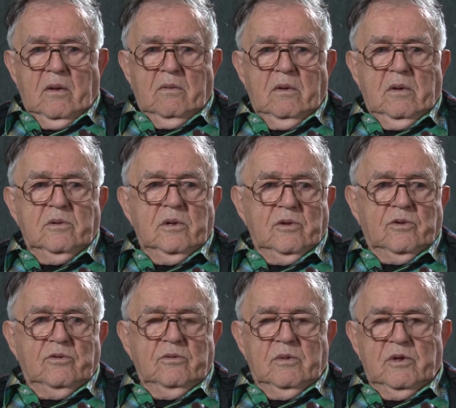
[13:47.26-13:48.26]
Well,
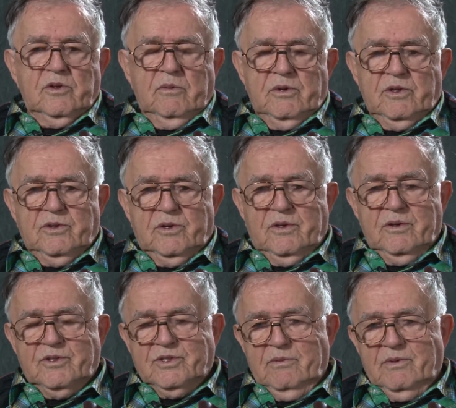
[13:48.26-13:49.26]
not too much. I mean,
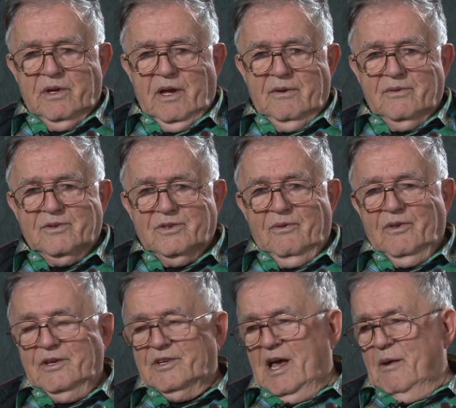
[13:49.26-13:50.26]
sometimes
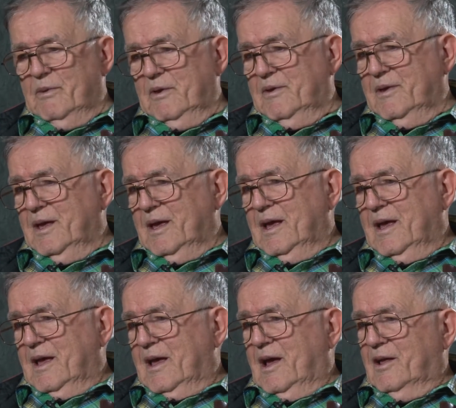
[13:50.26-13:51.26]
something's happening
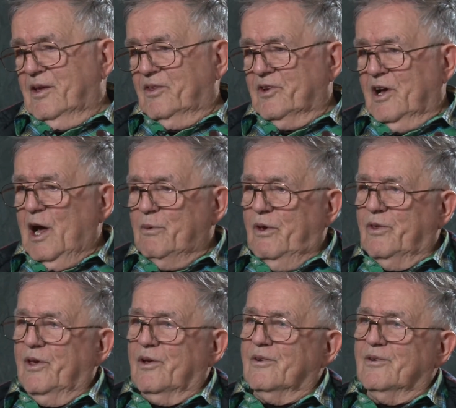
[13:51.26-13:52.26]
at the time you
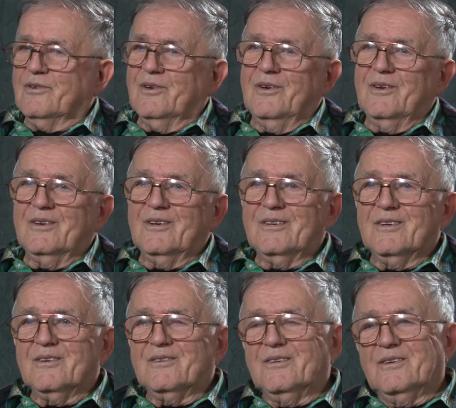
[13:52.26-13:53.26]
think was
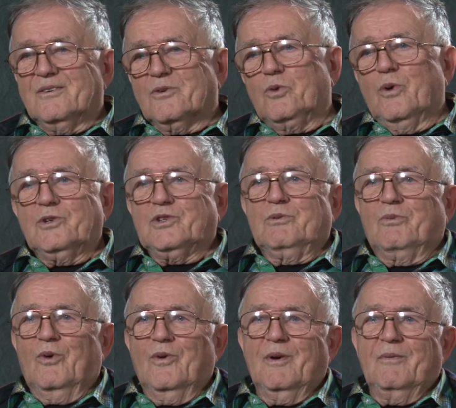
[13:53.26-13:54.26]

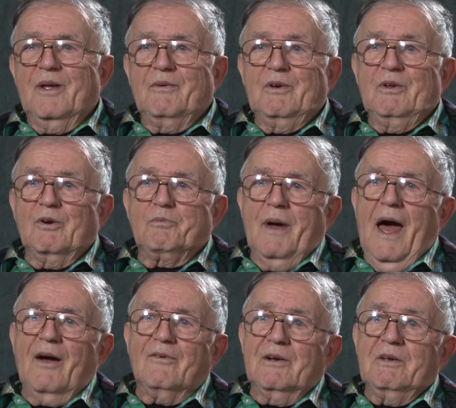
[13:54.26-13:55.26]
questionable, and then you look
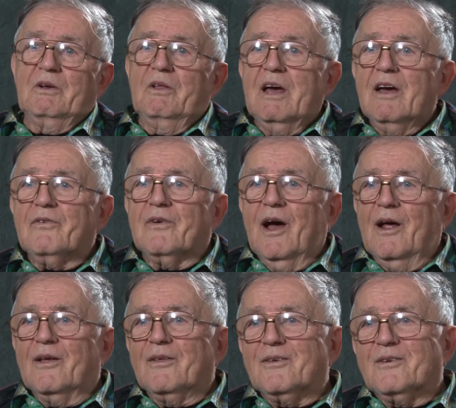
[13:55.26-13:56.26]
back on it, you laugh
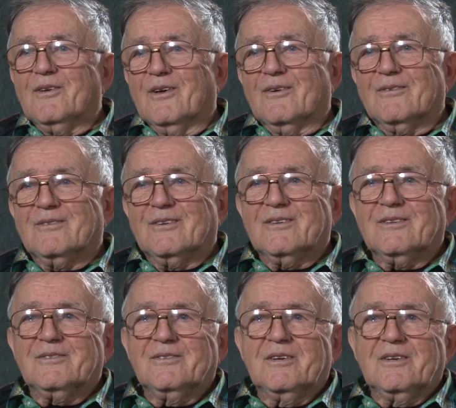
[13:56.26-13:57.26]
at it, you know.
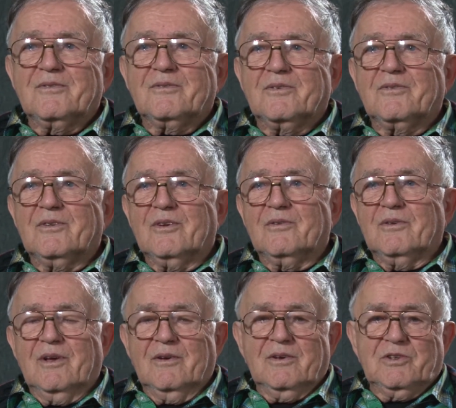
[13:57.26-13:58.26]

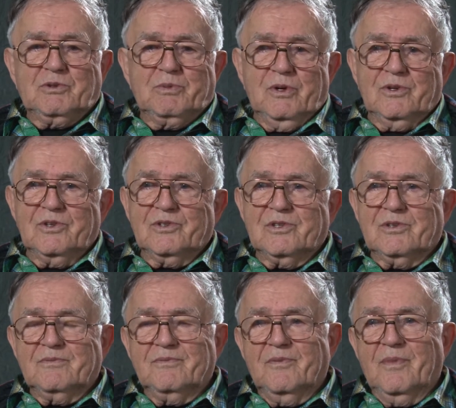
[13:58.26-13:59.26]
A lot of experiences.
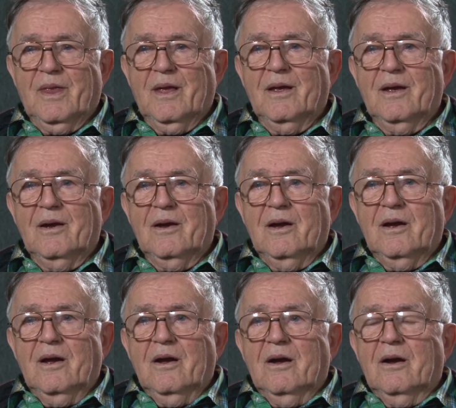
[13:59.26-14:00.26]
Any one or two
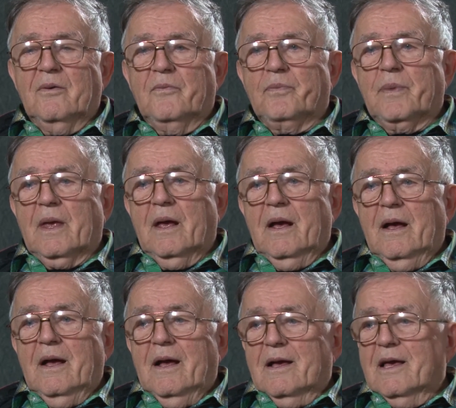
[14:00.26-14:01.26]
of those come to
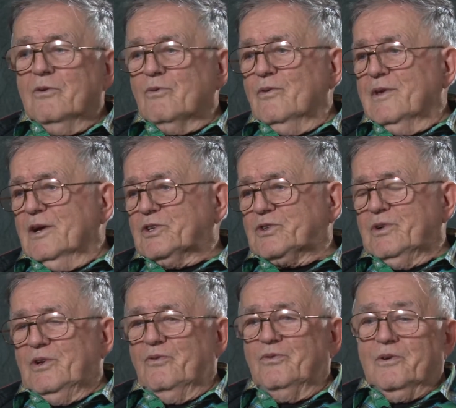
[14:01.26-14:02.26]
mind? Yeah, I walked down the
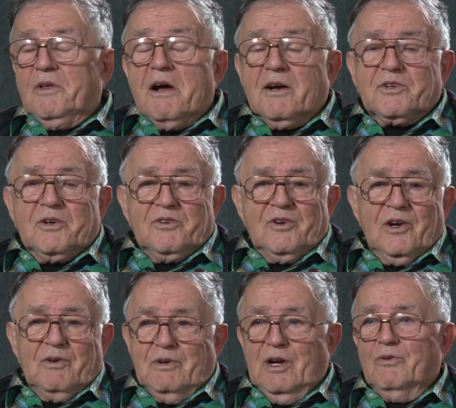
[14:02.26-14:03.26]
street before I got to
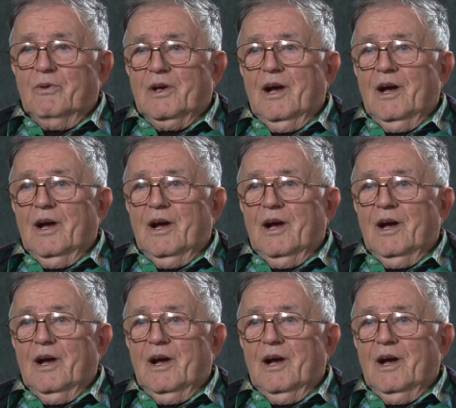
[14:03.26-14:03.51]
Kentucky, but after we